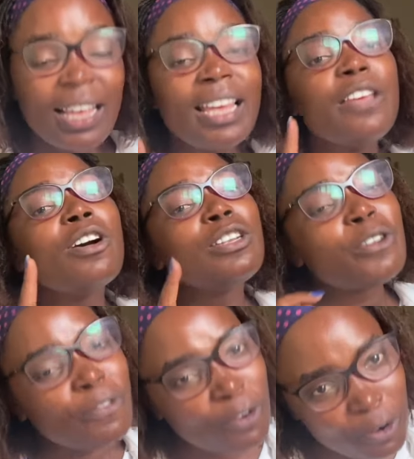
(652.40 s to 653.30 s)
He
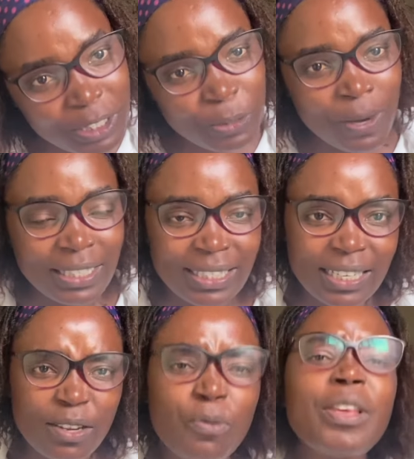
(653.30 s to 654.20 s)
also forgot one
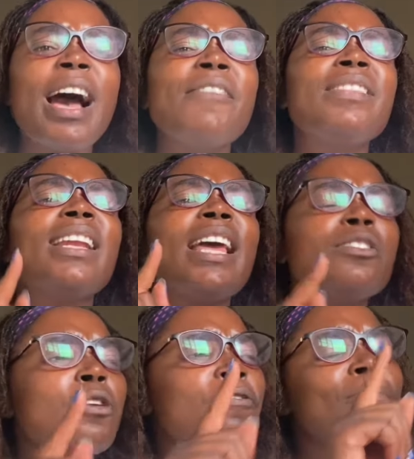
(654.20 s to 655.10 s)
thing. We have the
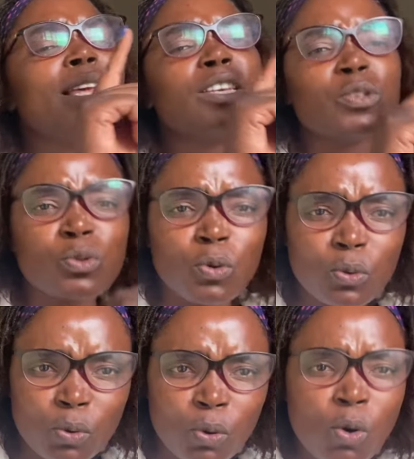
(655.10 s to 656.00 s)
likes of Mike
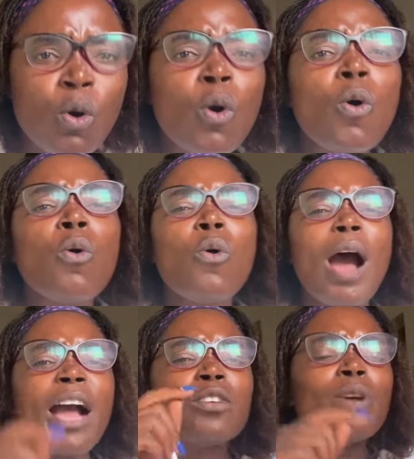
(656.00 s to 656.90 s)
Izongo, who
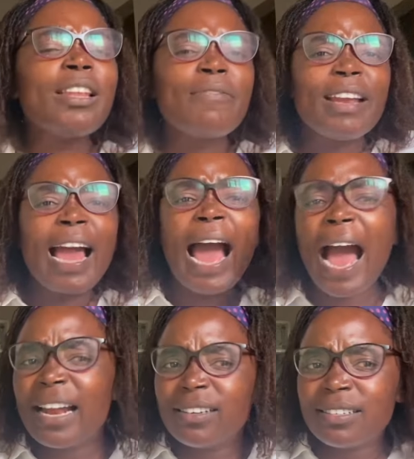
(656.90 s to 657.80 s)
actually even
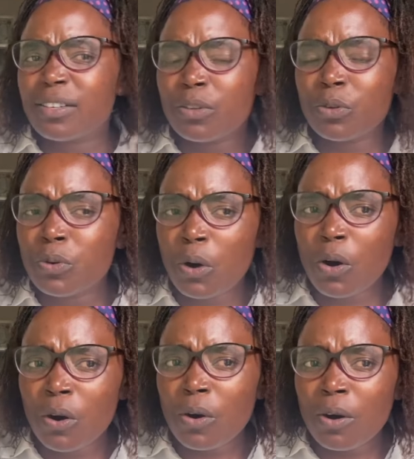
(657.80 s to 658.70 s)
had, you
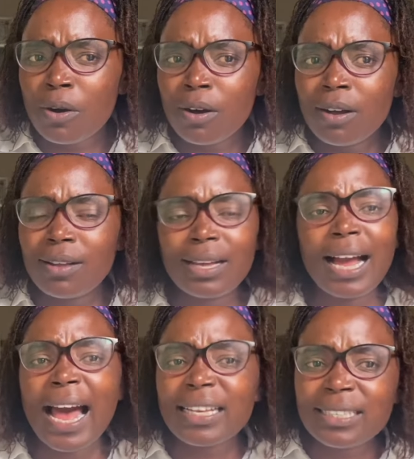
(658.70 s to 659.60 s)
know,
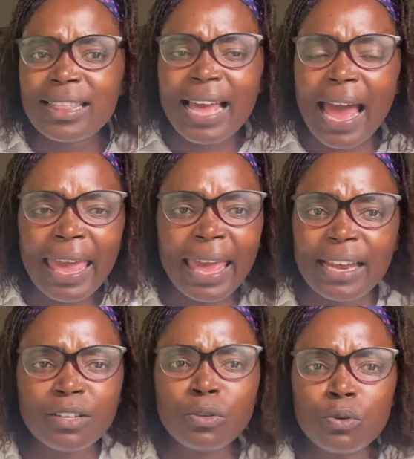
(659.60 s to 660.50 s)
cut their
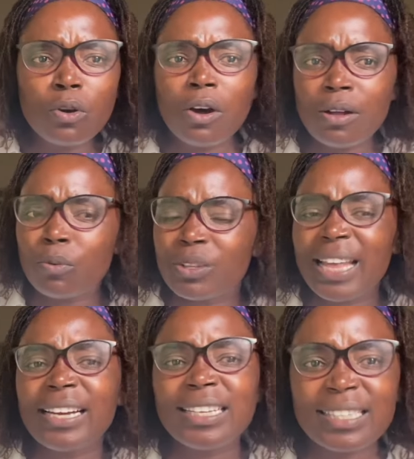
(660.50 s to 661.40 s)
head, you know, with
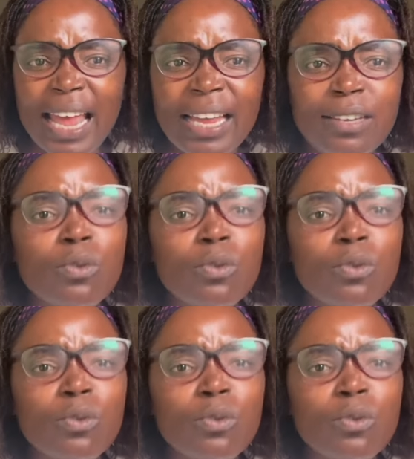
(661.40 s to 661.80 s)
a design,